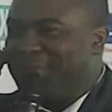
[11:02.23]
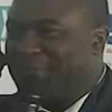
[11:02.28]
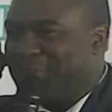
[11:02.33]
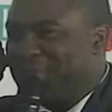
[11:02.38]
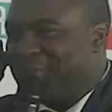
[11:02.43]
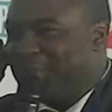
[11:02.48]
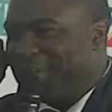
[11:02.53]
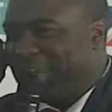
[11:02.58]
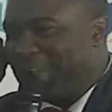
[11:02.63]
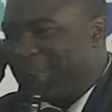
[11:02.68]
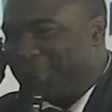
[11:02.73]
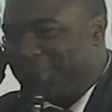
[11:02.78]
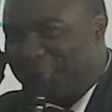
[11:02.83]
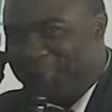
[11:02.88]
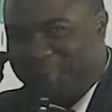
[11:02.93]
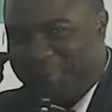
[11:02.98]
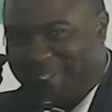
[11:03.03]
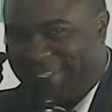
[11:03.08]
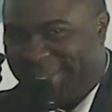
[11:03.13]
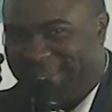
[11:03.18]
15 minutes
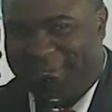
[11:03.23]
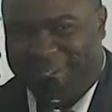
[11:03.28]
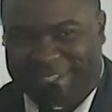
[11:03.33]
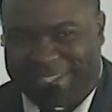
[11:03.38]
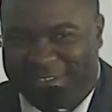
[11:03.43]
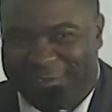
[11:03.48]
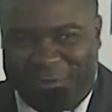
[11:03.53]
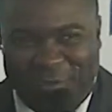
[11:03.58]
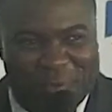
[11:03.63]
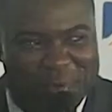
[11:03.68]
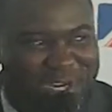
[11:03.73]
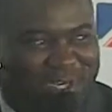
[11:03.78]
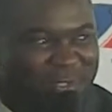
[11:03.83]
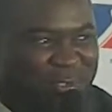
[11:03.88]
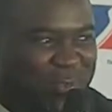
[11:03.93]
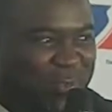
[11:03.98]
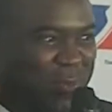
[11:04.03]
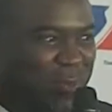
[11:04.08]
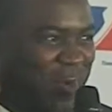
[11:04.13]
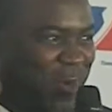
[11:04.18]
to
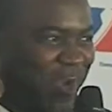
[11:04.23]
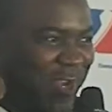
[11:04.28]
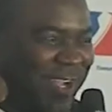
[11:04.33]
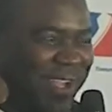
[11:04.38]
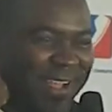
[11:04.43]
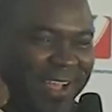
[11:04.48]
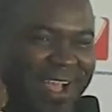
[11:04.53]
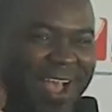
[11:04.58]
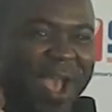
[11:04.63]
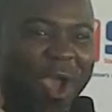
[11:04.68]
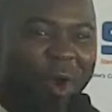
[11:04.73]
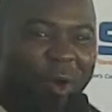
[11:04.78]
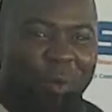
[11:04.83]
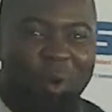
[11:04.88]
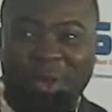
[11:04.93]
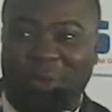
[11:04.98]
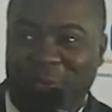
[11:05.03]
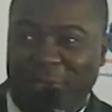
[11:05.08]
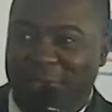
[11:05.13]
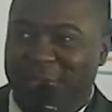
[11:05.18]
0712.
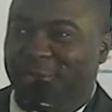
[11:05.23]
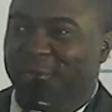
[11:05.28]
What were